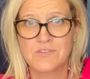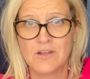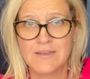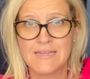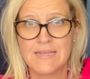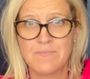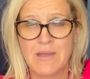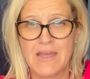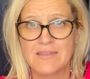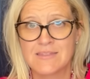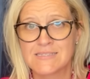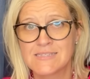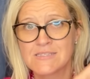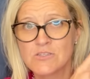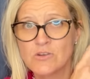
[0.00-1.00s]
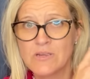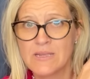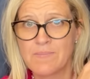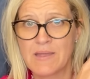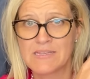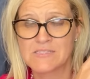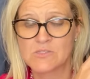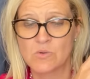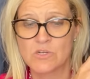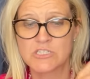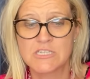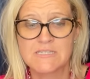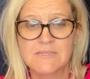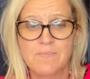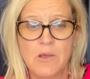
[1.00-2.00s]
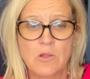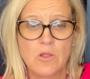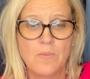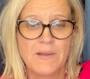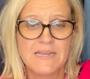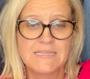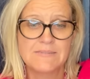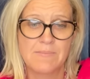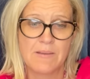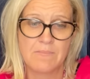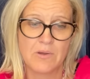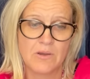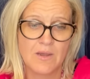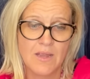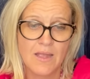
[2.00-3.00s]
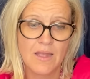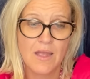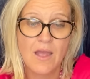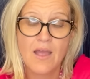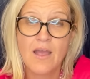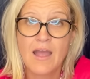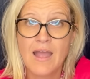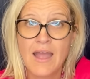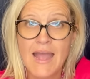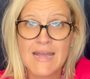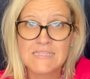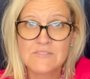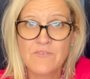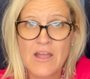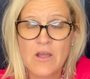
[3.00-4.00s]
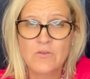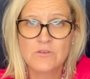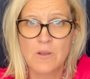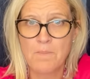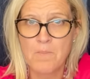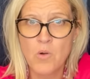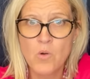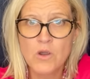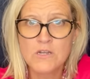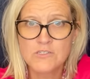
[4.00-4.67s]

on eBay, this is her eBay store. She's a Bolo Buddies member, has found more